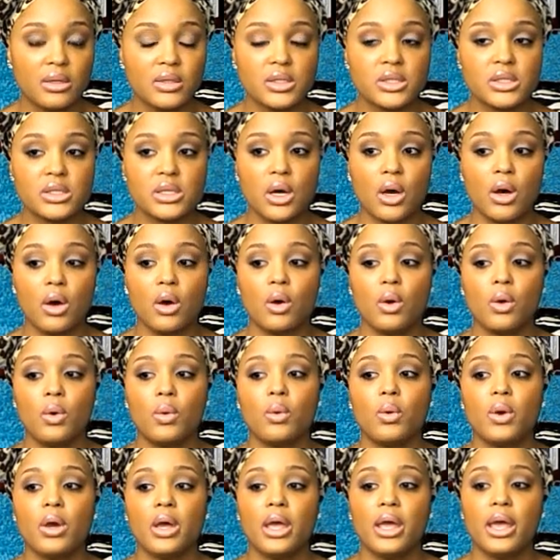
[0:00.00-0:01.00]

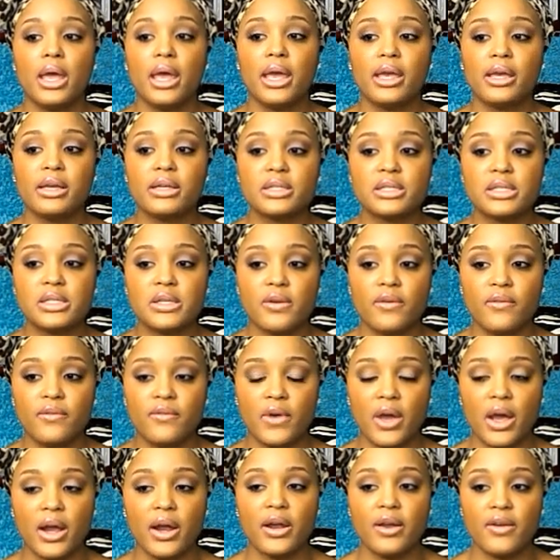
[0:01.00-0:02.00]
So it's
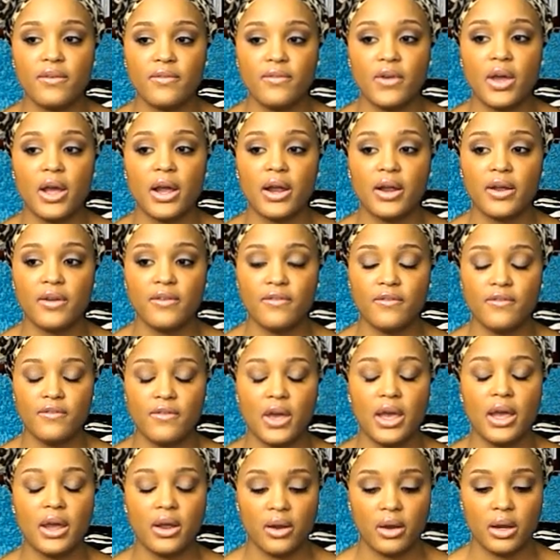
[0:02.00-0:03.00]
very, very,
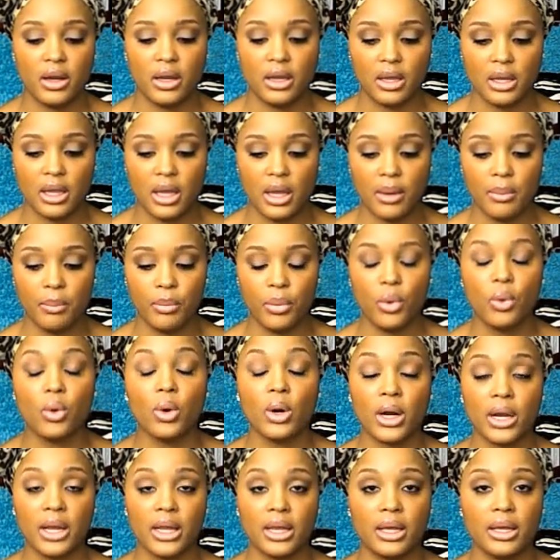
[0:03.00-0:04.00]
very
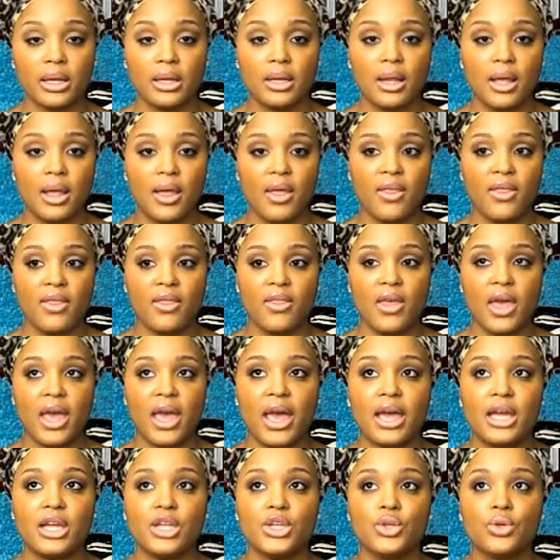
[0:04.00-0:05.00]
important
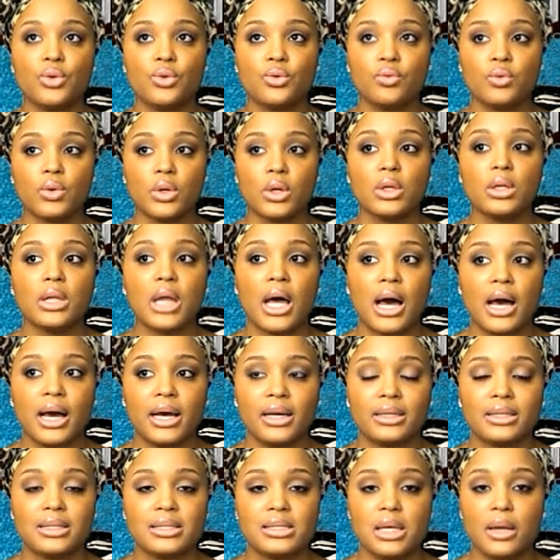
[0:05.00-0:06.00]
that you
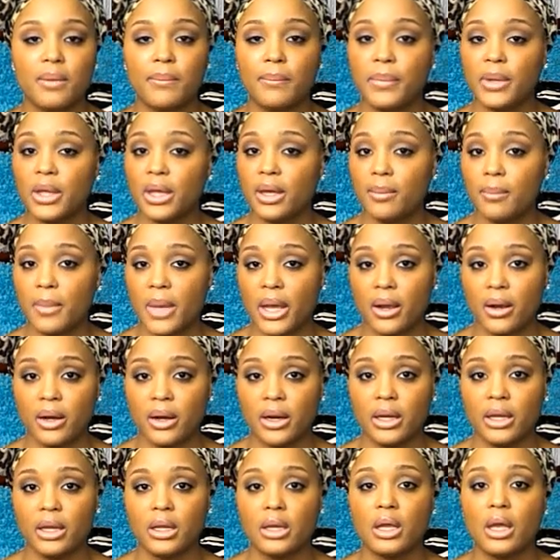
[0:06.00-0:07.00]
realize being
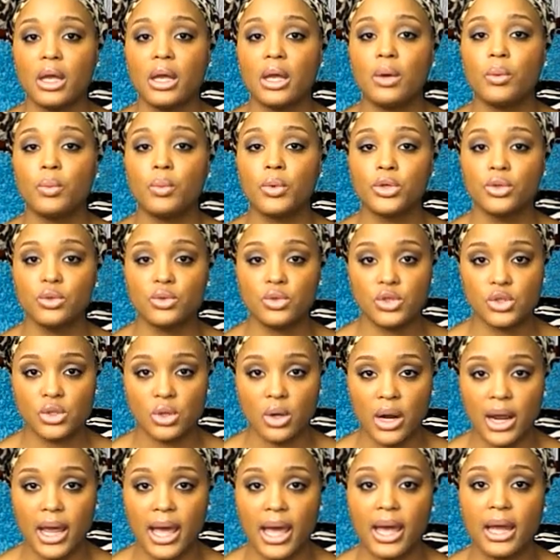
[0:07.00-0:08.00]
married and when you
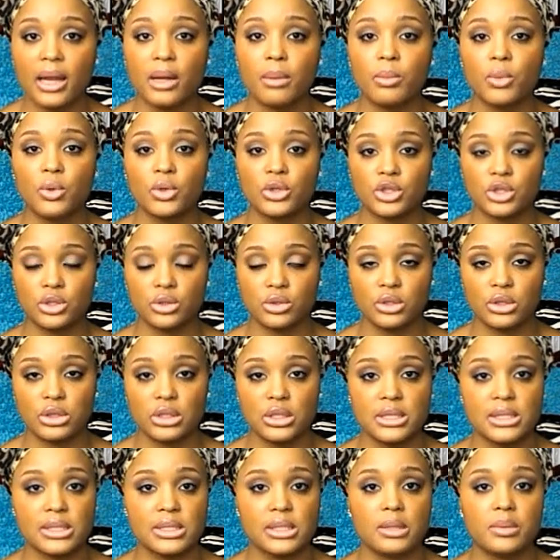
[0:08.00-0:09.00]
start adding more
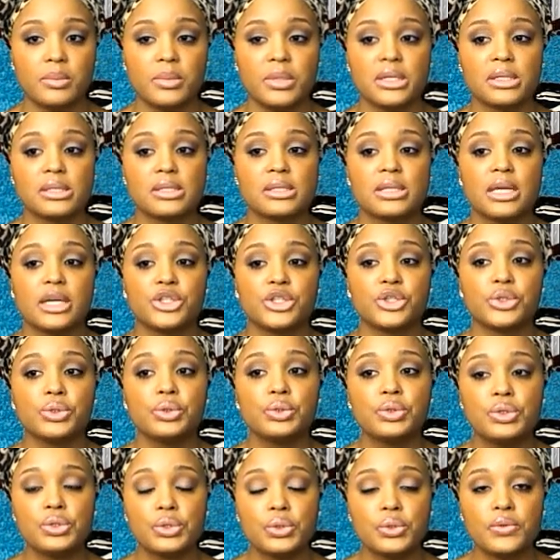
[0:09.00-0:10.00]
children into the mix that
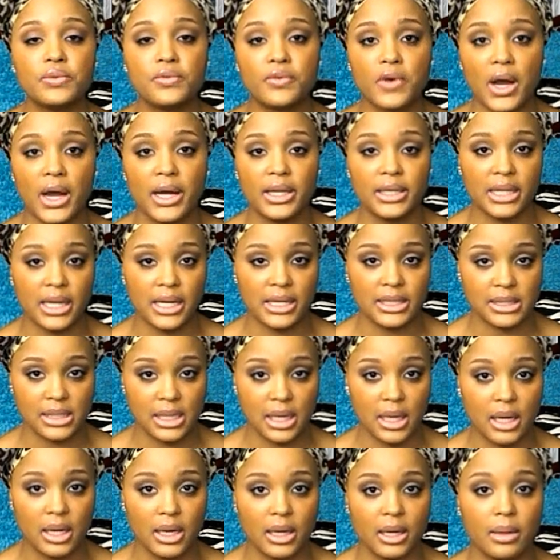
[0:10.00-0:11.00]
you do find that
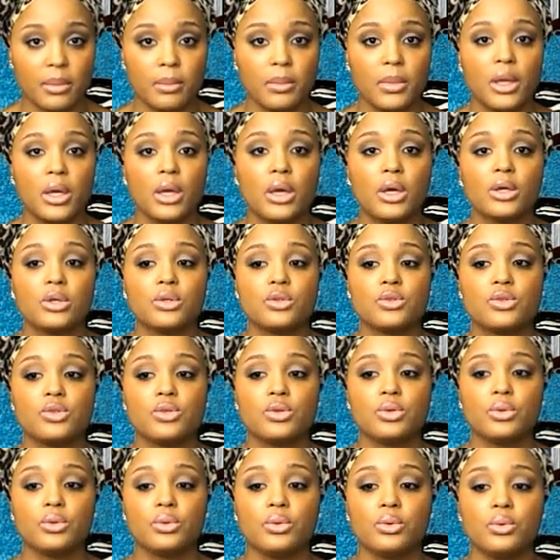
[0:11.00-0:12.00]
time
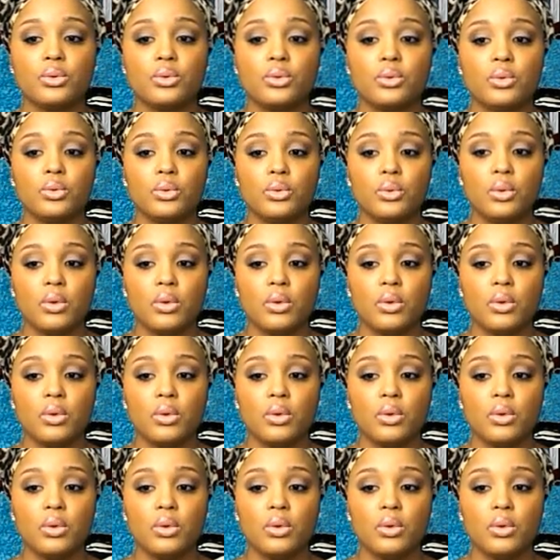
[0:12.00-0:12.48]
to